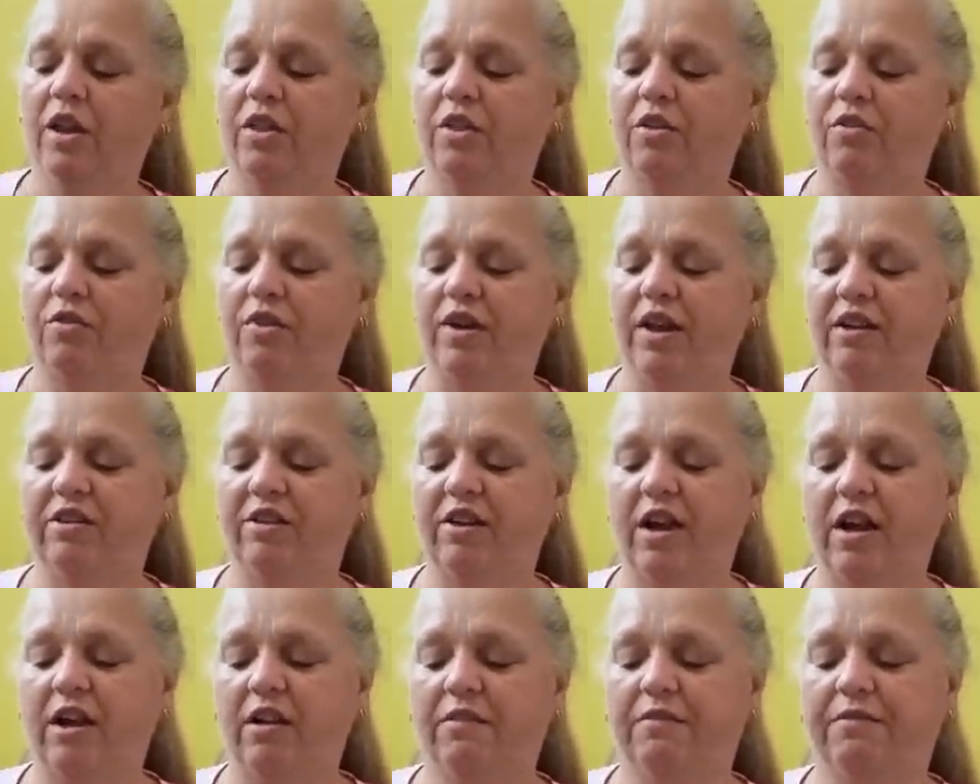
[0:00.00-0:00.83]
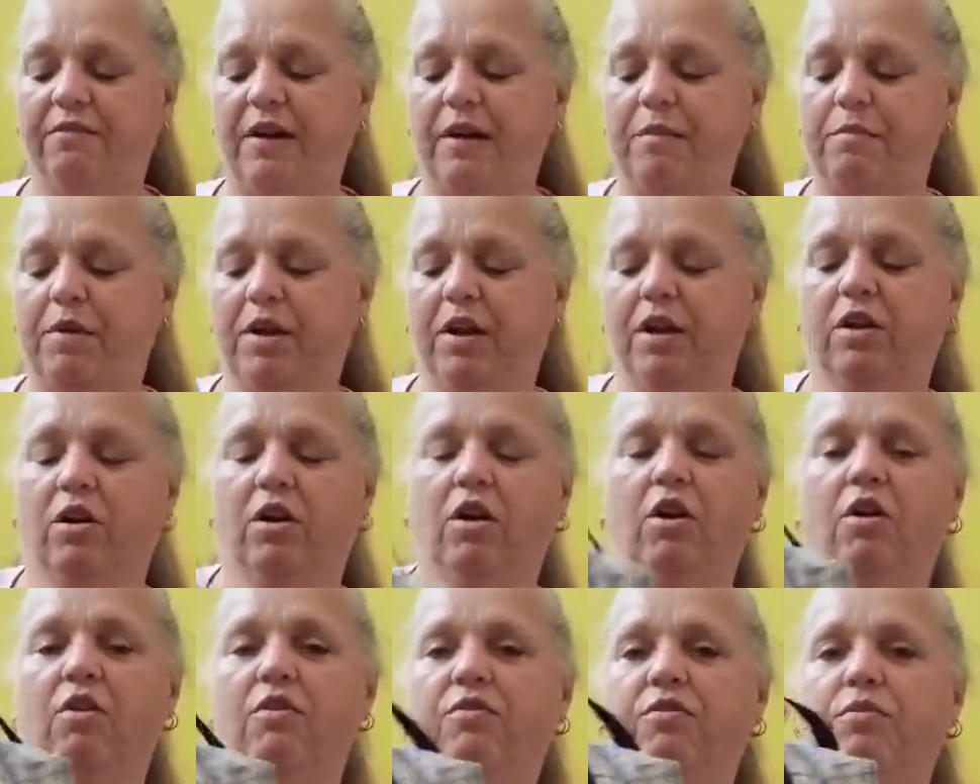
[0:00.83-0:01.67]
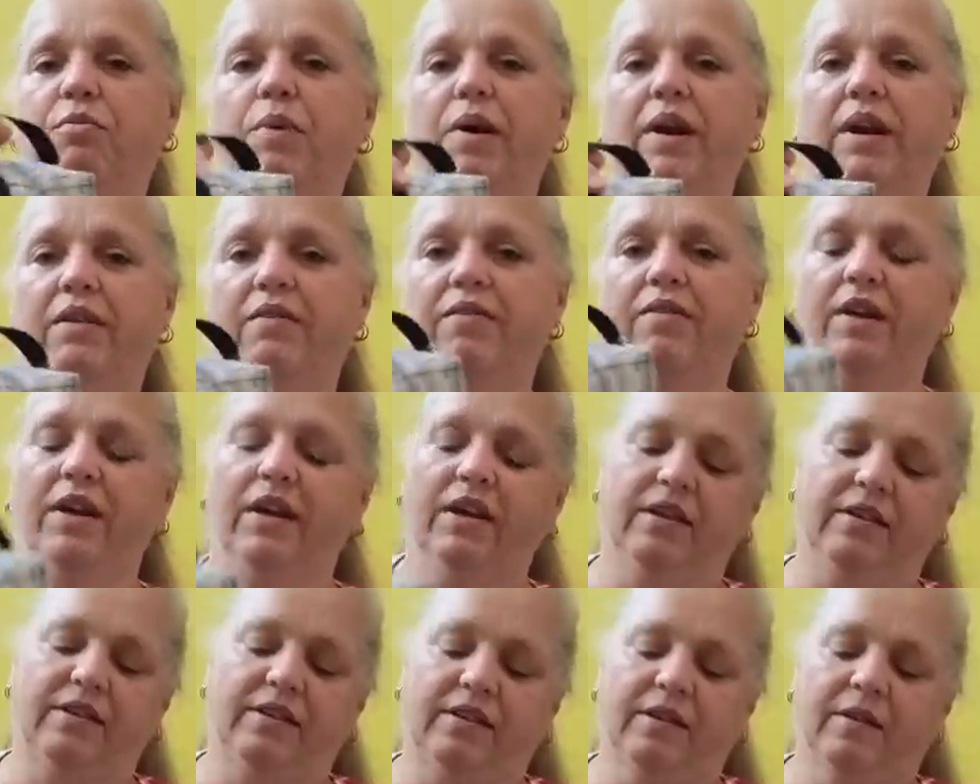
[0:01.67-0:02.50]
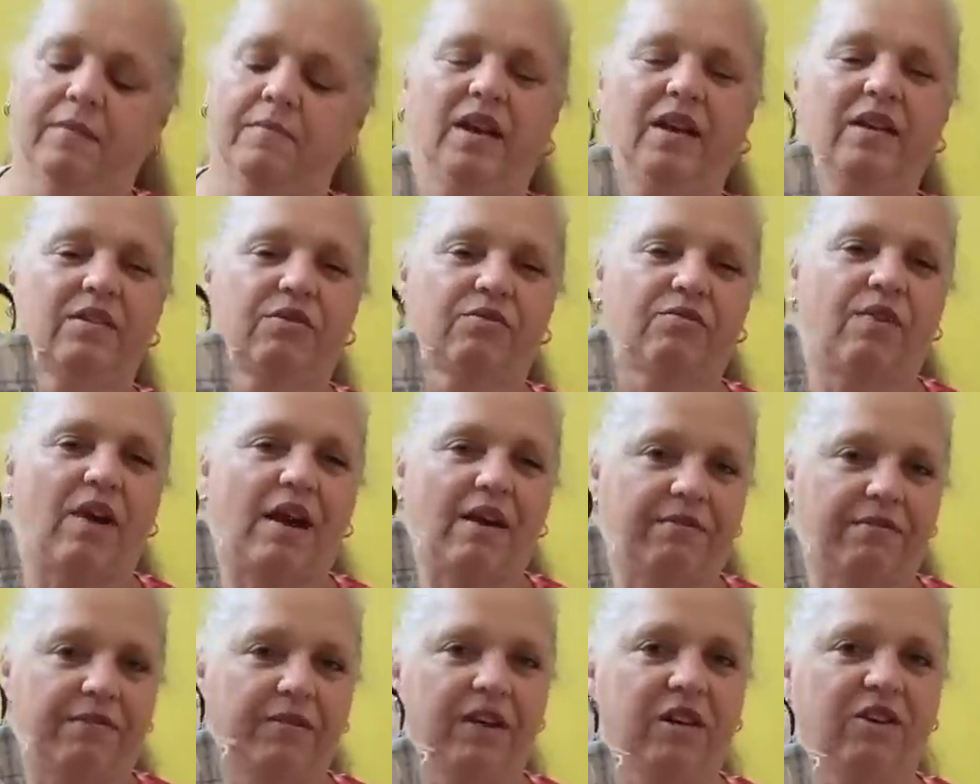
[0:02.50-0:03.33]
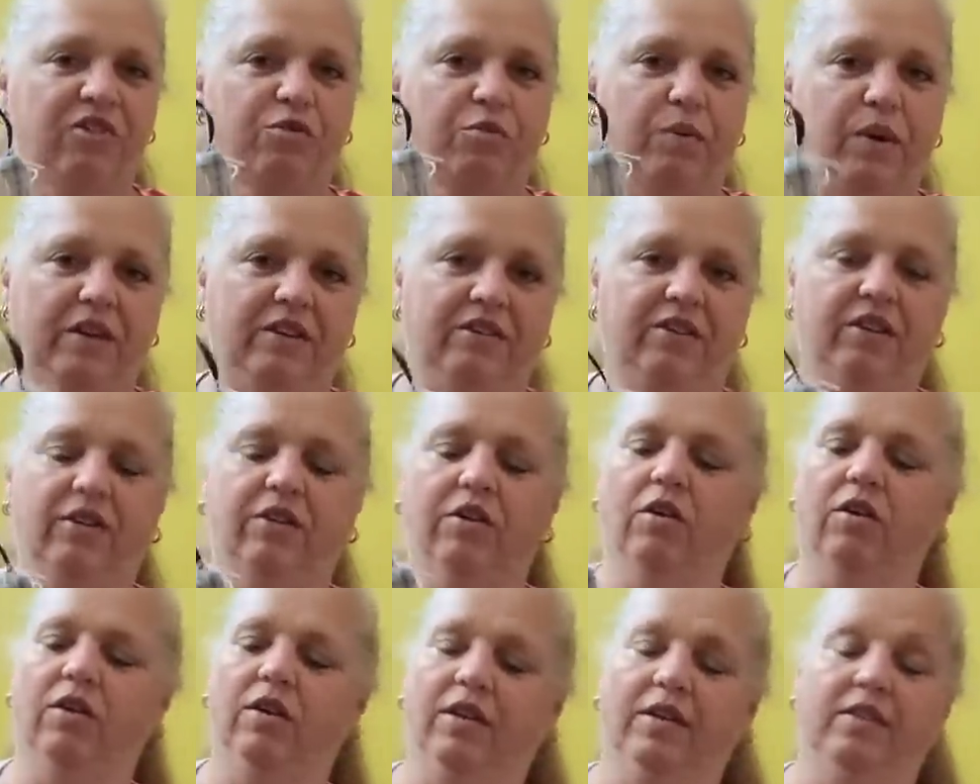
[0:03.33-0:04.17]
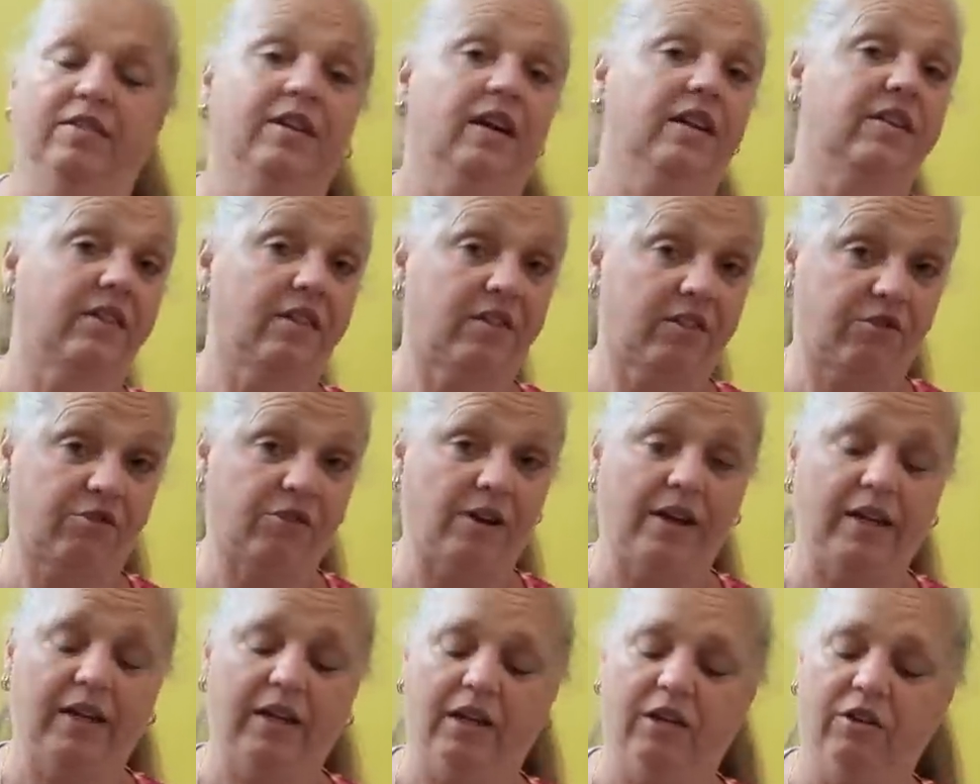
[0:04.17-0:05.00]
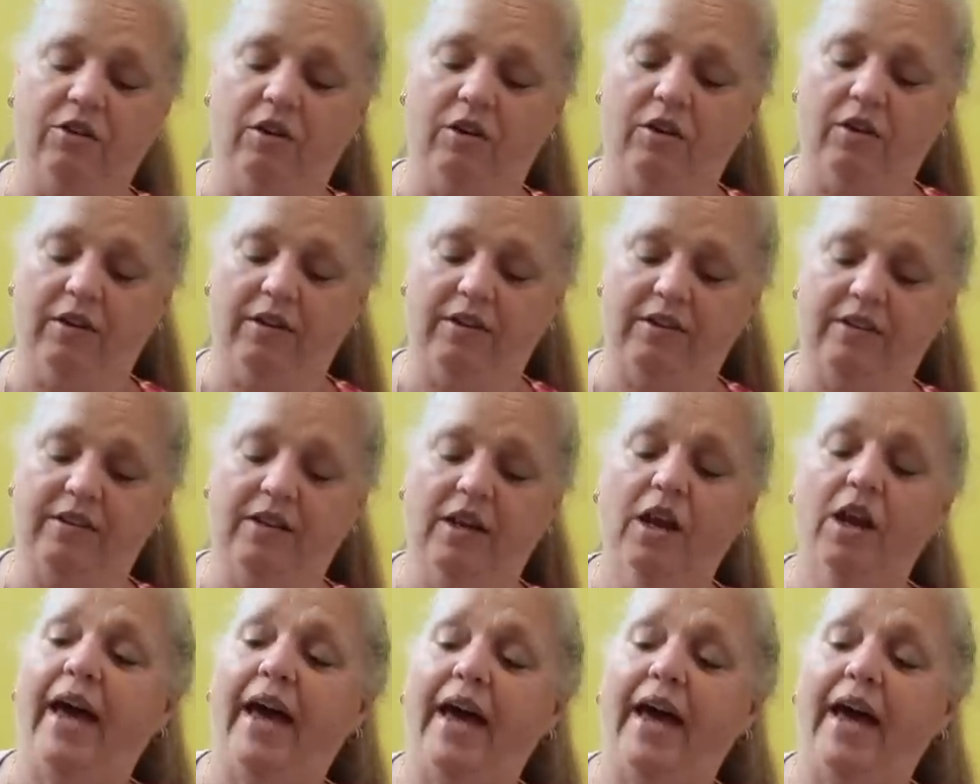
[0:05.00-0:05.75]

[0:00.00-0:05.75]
the retail fabric of one of these is roughly $20. That's Australian dollars.